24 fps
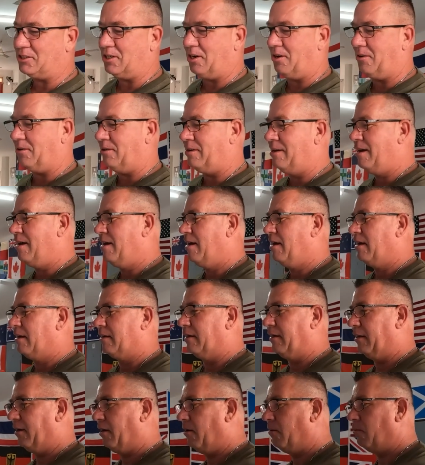So
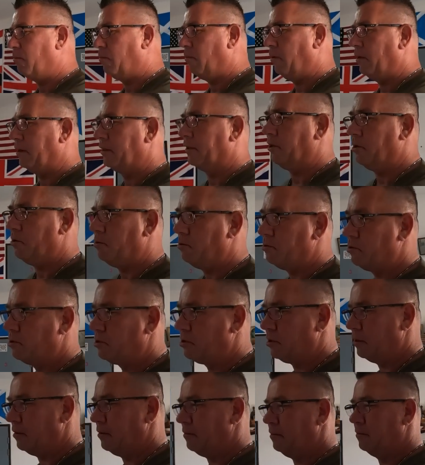you don't want to
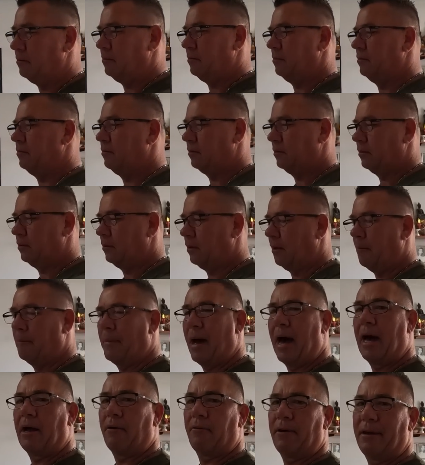use the the
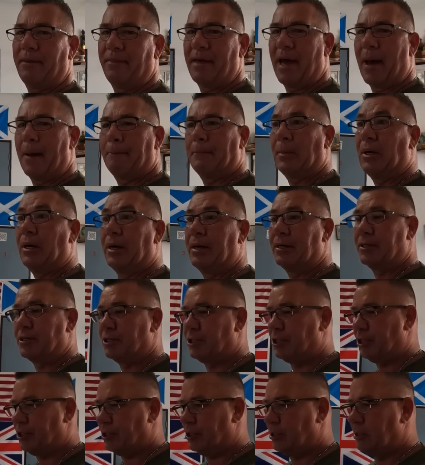battery that
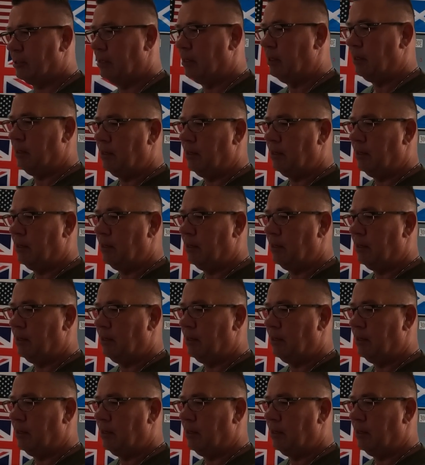much.